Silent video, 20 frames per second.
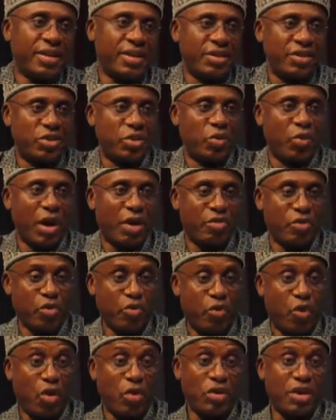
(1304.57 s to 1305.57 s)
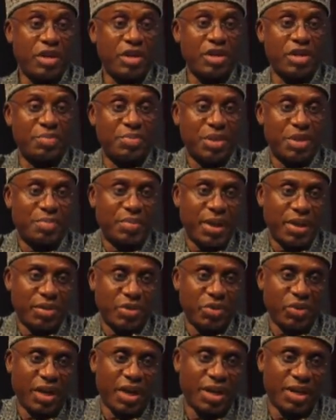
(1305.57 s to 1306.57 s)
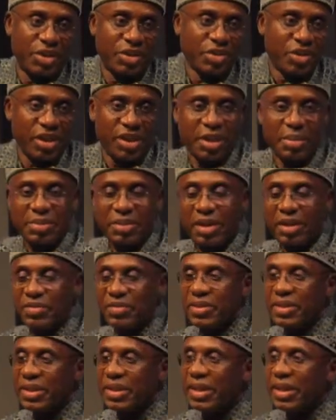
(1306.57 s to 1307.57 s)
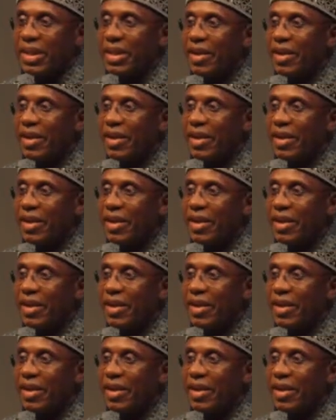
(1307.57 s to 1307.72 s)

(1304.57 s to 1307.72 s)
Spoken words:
So we are funding the big men to go and enjoy themselves in,